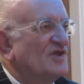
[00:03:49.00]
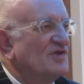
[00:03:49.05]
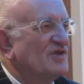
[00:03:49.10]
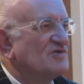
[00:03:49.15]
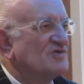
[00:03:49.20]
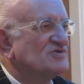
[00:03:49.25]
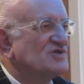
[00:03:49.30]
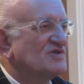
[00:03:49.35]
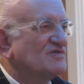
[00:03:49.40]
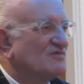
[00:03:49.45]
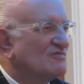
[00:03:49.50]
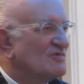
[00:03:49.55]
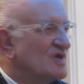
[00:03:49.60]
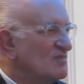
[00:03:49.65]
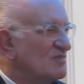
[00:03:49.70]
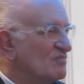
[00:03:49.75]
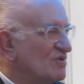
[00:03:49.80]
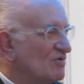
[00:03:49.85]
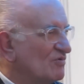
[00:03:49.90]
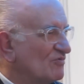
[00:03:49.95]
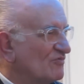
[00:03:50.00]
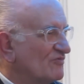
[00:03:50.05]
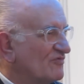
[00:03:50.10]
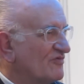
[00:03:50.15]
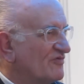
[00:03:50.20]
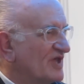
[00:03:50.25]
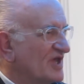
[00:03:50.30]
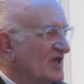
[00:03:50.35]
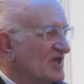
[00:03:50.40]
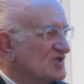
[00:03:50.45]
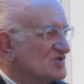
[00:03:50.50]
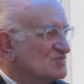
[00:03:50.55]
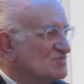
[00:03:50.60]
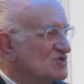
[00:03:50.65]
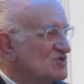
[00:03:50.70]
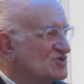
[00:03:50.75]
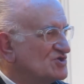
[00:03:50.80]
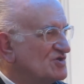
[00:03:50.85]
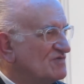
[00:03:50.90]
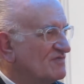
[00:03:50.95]
Now, those are three important things.
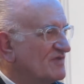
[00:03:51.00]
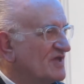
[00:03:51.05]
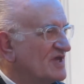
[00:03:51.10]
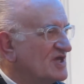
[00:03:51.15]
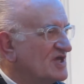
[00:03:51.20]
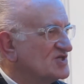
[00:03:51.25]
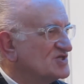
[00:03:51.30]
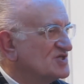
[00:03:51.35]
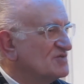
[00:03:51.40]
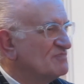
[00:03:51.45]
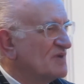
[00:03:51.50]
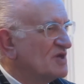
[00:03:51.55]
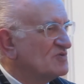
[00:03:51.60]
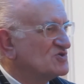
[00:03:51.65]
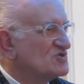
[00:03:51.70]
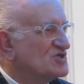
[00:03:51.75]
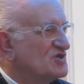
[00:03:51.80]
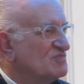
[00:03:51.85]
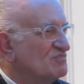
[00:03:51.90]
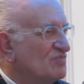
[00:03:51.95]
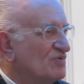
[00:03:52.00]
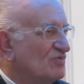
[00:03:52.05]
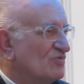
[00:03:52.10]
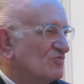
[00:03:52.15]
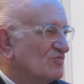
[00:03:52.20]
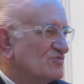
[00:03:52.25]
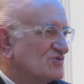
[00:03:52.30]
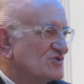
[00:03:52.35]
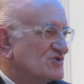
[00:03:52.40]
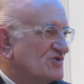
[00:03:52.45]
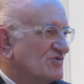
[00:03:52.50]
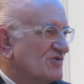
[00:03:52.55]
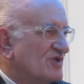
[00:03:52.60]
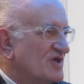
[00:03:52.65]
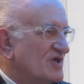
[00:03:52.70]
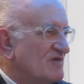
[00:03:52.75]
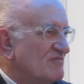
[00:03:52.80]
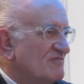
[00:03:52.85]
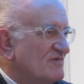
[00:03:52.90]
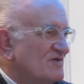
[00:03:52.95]
Which do you think is the most important to
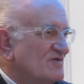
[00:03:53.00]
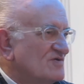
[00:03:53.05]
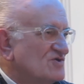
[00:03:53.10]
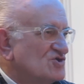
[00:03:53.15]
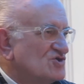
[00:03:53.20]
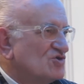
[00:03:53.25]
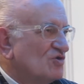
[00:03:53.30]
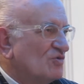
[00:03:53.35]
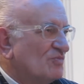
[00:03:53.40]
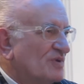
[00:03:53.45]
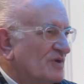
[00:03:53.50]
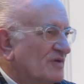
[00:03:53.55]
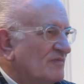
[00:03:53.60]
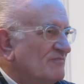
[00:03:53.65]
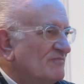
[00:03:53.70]
the shopper?